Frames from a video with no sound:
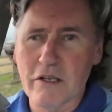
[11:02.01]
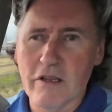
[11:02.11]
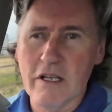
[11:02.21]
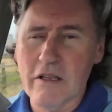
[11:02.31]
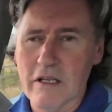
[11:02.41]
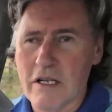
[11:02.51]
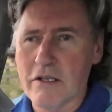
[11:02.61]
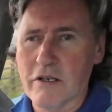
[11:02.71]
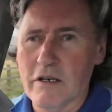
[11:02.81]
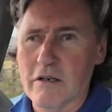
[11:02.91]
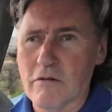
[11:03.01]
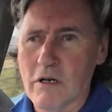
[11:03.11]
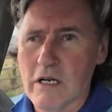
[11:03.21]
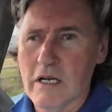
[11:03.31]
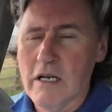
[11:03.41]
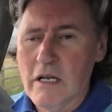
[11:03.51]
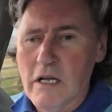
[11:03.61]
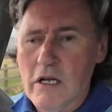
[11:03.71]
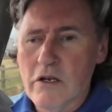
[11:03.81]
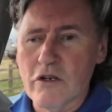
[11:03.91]
I think these are
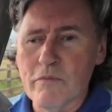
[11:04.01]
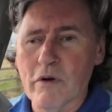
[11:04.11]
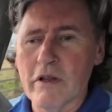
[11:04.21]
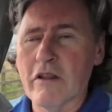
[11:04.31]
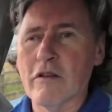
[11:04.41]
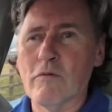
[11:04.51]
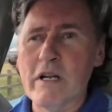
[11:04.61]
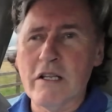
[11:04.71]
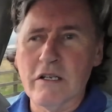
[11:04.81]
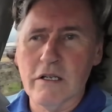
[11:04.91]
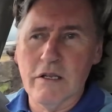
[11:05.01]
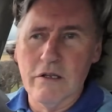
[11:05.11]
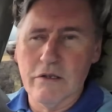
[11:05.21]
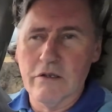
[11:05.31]
2.3 tons or